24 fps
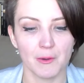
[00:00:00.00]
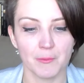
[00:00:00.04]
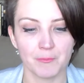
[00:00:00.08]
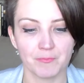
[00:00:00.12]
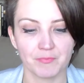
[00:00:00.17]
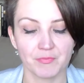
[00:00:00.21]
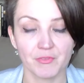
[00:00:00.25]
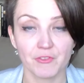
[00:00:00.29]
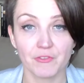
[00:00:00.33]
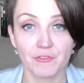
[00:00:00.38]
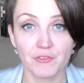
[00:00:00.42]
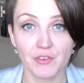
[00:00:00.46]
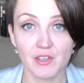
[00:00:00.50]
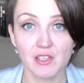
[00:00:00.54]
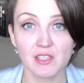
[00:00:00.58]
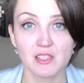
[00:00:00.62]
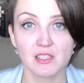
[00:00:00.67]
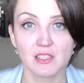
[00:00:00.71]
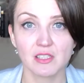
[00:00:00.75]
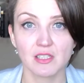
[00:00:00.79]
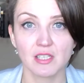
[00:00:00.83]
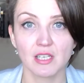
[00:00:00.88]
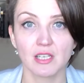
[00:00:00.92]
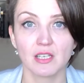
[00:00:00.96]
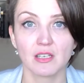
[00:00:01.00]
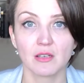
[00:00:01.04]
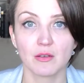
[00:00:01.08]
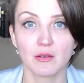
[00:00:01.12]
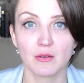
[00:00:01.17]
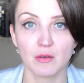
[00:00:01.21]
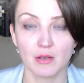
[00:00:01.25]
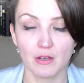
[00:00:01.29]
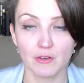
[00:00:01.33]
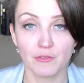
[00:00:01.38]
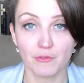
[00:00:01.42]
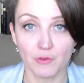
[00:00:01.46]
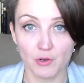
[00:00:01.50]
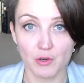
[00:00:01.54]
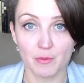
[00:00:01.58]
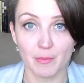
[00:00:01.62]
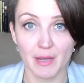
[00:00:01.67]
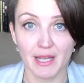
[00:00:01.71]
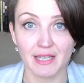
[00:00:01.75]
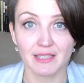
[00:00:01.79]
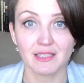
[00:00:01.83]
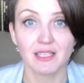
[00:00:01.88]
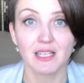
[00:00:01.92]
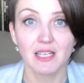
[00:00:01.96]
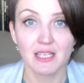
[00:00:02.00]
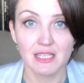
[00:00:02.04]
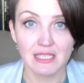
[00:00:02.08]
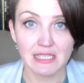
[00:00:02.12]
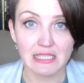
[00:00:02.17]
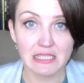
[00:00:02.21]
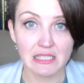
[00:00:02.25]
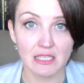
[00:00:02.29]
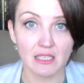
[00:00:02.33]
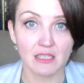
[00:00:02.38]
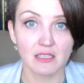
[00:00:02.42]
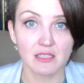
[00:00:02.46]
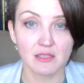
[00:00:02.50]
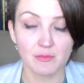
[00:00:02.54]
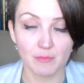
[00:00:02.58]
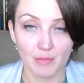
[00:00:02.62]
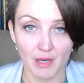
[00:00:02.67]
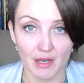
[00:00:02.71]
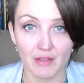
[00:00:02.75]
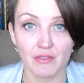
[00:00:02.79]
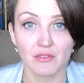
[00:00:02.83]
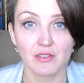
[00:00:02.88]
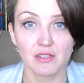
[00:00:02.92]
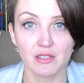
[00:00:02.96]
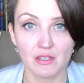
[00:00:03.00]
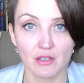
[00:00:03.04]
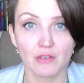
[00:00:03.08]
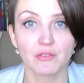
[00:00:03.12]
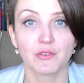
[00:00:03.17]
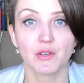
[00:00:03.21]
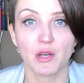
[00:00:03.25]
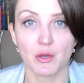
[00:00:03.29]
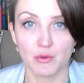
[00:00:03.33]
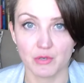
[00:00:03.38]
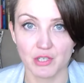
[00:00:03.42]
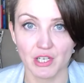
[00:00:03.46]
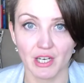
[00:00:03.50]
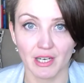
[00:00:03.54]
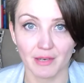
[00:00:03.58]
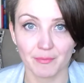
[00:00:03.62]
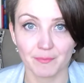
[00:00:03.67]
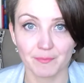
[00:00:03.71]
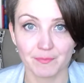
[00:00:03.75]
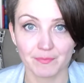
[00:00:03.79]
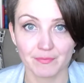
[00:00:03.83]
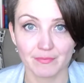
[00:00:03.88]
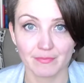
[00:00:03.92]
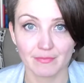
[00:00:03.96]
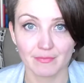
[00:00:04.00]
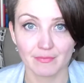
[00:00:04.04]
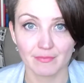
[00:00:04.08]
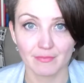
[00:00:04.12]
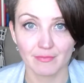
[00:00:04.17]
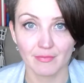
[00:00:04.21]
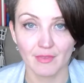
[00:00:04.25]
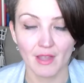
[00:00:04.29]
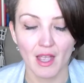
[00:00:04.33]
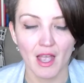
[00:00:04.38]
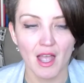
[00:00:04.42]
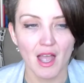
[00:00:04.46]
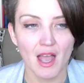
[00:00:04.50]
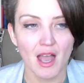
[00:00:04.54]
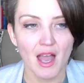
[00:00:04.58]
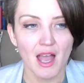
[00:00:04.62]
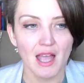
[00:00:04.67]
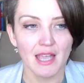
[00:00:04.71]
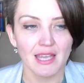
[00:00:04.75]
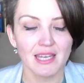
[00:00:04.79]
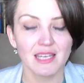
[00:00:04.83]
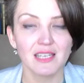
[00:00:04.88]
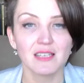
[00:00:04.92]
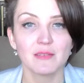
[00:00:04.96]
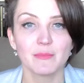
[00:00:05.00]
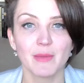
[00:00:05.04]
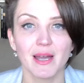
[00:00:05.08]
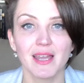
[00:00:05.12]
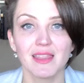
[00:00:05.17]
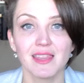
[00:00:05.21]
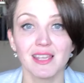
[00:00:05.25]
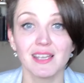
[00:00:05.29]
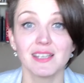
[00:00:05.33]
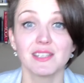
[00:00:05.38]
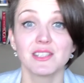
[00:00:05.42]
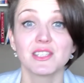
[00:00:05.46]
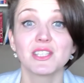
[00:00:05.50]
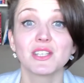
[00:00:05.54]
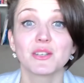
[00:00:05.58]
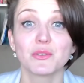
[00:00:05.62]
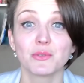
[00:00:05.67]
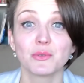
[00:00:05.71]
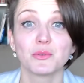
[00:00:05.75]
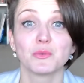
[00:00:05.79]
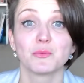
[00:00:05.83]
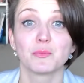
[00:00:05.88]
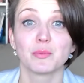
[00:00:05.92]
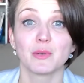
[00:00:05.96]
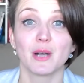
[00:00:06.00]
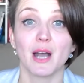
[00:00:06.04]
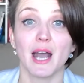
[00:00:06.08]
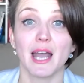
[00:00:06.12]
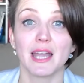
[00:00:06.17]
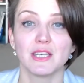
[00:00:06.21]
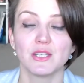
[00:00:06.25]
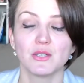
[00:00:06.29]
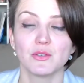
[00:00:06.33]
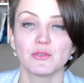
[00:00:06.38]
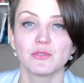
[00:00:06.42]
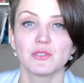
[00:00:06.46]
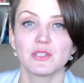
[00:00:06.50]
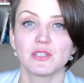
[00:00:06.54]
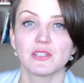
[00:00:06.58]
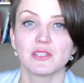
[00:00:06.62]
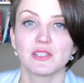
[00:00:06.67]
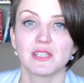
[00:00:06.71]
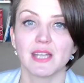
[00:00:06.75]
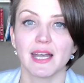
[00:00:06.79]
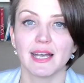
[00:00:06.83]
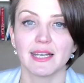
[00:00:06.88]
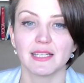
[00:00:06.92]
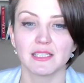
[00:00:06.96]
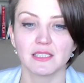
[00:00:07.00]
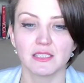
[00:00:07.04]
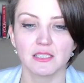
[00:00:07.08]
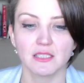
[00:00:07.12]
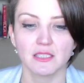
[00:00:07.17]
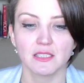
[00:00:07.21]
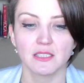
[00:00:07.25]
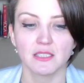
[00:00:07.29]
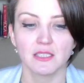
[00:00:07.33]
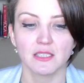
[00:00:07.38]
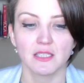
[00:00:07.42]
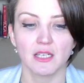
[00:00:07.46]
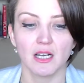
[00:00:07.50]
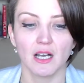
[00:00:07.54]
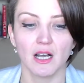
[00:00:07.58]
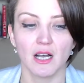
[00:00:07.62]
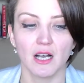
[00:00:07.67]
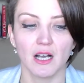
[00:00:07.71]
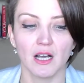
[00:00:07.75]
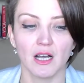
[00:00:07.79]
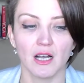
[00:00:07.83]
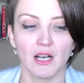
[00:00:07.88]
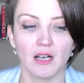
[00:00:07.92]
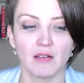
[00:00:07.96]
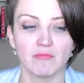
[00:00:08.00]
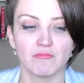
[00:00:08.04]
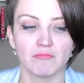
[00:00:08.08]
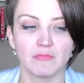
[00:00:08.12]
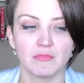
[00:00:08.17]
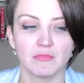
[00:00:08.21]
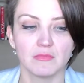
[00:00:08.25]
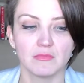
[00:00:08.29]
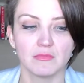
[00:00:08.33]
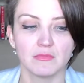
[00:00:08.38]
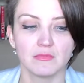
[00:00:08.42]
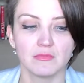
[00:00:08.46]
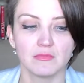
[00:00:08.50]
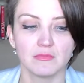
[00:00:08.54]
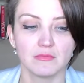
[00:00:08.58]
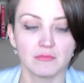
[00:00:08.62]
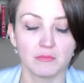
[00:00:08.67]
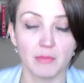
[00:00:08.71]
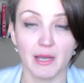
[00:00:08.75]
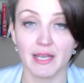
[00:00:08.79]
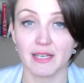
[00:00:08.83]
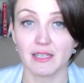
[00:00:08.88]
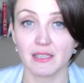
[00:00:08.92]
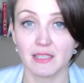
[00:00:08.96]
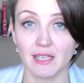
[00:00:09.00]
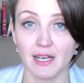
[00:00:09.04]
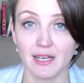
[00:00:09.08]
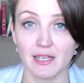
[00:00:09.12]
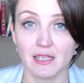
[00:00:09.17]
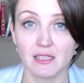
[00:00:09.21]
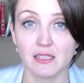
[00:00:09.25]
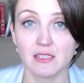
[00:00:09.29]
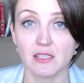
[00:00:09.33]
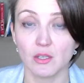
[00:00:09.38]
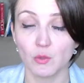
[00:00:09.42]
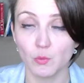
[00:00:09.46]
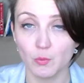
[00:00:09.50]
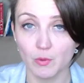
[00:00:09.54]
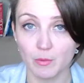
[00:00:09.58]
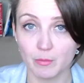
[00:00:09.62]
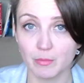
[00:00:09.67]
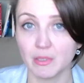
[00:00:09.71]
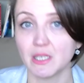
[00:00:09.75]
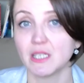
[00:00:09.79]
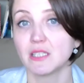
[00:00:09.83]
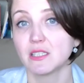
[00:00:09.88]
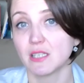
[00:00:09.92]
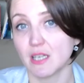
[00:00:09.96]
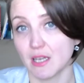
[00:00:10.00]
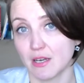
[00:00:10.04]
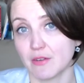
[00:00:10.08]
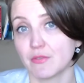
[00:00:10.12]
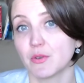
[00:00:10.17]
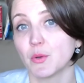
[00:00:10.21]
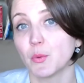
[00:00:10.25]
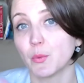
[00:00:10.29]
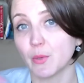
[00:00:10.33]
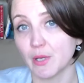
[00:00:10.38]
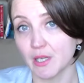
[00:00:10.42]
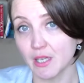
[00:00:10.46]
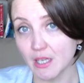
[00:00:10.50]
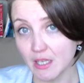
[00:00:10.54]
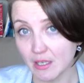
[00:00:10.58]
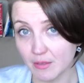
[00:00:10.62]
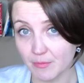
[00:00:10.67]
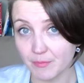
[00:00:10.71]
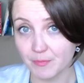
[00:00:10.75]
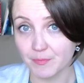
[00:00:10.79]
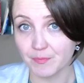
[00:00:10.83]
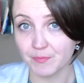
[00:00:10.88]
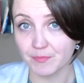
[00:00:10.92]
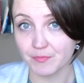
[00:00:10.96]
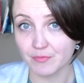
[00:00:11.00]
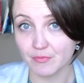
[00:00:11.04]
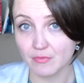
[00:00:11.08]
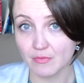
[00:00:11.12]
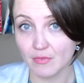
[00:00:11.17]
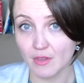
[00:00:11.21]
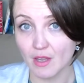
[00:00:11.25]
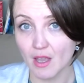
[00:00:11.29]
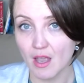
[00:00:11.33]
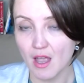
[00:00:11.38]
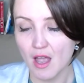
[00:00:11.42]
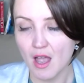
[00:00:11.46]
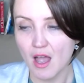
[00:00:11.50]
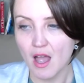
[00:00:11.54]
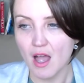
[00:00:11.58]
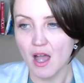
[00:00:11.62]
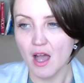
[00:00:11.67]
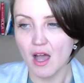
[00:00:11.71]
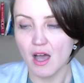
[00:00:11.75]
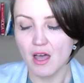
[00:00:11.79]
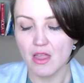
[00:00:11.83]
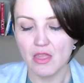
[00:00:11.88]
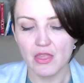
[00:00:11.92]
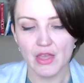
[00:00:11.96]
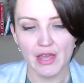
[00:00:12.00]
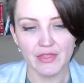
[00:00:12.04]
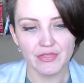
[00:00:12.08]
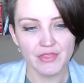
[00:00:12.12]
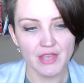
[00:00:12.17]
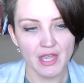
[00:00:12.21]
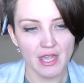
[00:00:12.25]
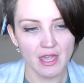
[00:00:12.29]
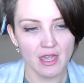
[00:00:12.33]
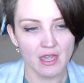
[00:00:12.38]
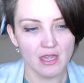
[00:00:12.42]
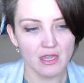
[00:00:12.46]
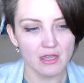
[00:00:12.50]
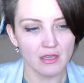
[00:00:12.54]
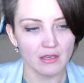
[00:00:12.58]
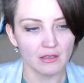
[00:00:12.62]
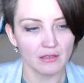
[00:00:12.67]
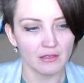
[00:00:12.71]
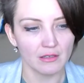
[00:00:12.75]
fixed format, 6 months of coaching. In my last group, I noticed that my clients, and we meet every week, that they